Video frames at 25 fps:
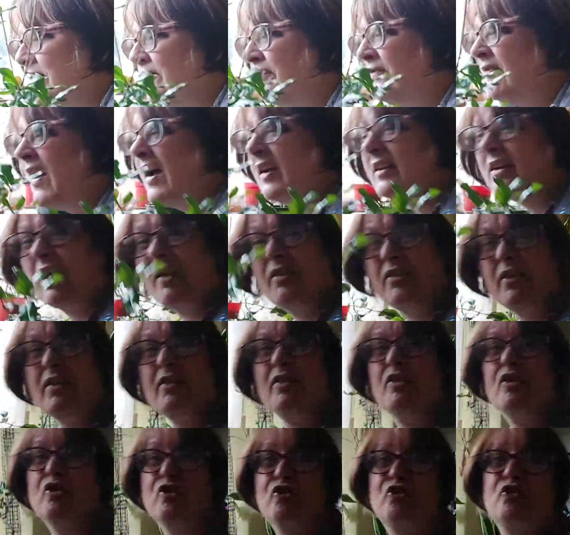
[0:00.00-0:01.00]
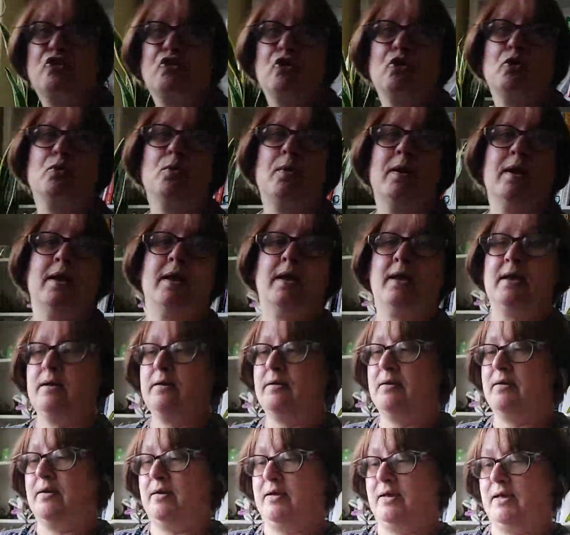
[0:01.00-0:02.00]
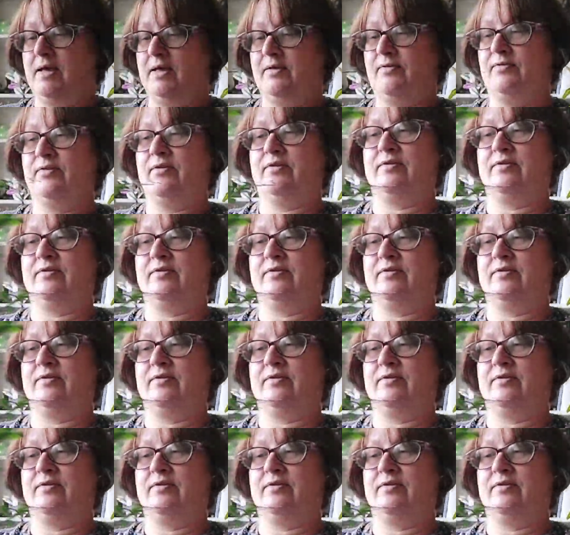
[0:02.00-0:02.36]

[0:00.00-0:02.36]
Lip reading: In fact, I think there's two here in the